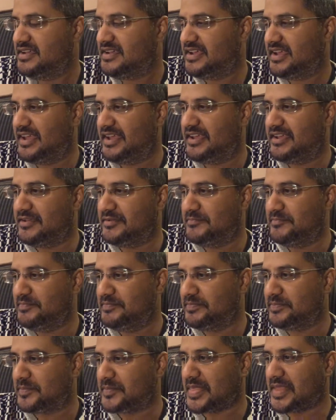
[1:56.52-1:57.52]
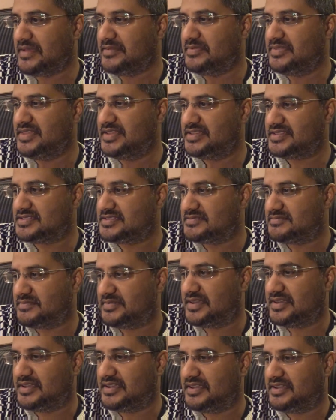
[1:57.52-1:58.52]
this
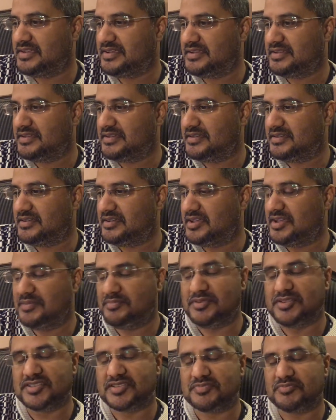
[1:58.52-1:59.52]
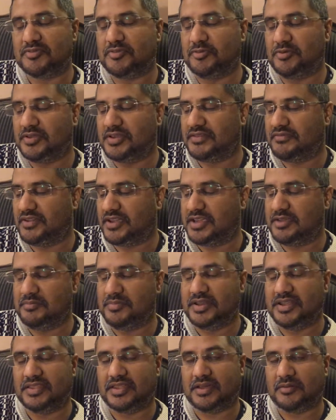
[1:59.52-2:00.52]
urban sprawl, if I can
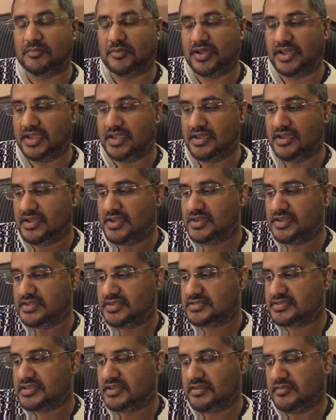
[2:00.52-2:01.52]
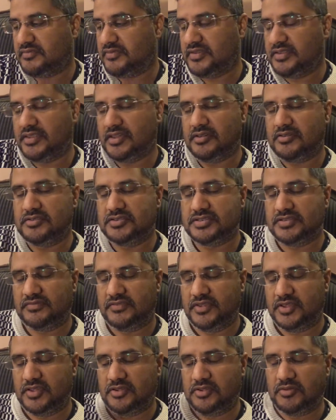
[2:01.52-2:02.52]
put it that way. So for those of
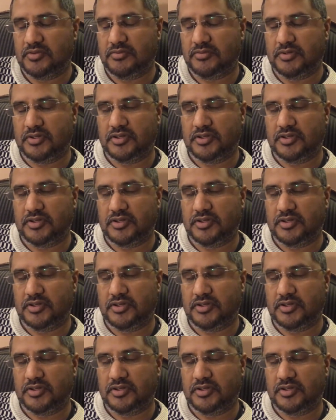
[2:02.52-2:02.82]
you